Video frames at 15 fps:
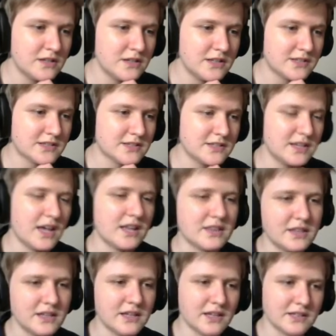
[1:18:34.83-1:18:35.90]
It's not
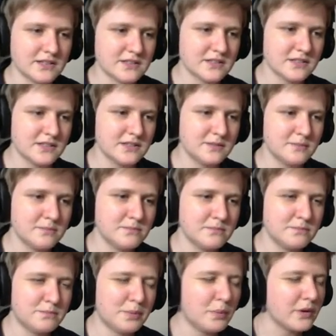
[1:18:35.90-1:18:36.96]
the end.
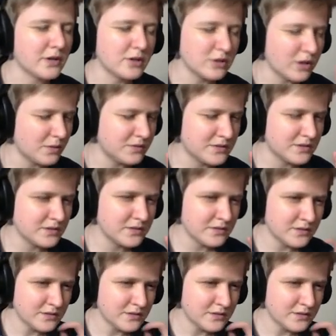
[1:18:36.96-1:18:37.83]
We're close.